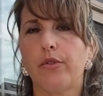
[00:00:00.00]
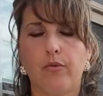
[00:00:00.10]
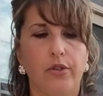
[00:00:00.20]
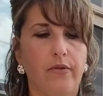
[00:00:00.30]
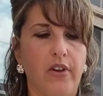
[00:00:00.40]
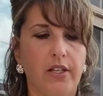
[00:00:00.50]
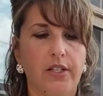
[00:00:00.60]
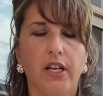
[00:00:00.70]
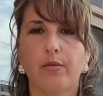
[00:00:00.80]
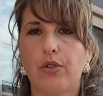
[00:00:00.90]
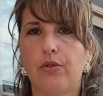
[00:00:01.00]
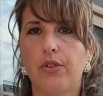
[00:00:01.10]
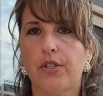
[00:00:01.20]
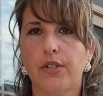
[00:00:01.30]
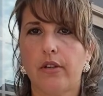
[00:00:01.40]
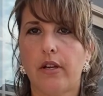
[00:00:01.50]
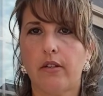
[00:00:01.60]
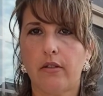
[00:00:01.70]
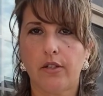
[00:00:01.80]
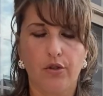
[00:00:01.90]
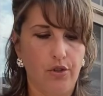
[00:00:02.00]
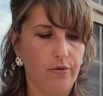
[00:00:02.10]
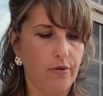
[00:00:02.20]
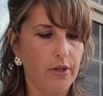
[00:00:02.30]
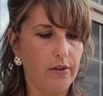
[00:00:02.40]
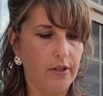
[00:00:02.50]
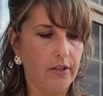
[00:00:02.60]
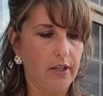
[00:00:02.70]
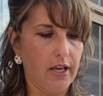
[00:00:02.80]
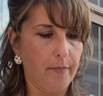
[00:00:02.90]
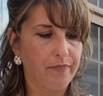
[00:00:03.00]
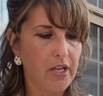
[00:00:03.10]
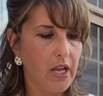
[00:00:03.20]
You wouldn't have had time to do this at a lunch or anything like that.